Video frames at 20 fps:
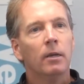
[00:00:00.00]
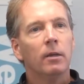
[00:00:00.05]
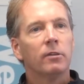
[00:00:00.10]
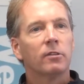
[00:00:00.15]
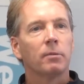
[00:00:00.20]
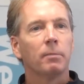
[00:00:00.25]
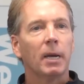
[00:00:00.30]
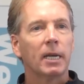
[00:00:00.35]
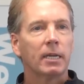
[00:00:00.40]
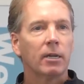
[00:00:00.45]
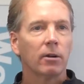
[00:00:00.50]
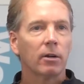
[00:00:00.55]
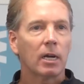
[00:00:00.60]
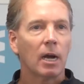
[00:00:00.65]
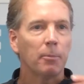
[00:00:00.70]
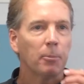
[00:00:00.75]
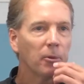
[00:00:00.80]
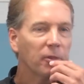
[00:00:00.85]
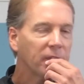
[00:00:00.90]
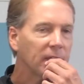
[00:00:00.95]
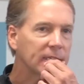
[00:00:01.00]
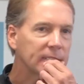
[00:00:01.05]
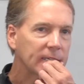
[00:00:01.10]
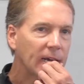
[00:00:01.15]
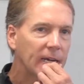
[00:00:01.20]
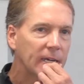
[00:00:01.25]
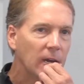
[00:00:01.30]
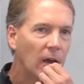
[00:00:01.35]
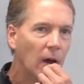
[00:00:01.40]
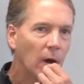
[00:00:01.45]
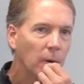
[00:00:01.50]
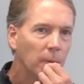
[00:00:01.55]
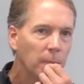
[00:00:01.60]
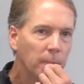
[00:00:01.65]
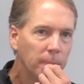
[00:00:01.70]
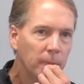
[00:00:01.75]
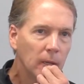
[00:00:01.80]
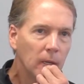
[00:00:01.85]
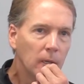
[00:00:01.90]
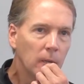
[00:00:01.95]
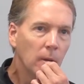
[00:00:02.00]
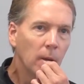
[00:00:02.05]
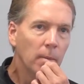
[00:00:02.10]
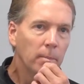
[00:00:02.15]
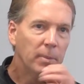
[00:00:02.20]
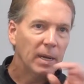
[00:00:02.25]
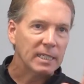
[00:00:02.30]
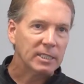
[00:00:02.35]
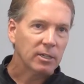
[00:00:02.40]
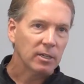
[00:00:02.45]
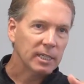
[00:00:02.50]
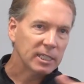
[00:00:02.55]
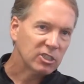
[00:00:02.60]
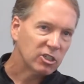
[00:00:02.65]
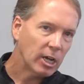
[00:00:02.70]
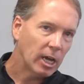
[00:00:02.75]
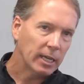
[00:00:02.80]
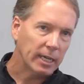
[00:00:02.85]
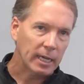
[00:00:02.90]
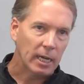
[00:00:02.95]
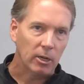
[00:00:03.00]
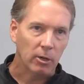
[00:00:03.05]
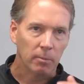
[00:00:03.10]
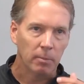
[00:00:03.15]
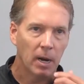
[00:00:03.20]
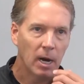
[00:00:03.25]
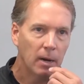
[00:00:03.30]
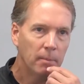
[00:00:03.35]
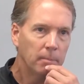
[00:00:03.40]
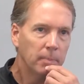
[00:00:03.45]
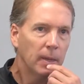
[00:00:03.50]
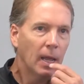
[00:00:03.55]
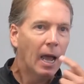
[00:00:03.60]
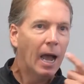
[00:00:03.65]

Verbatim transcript: So Mike, here are a couple things I know based on this yelling at your mom.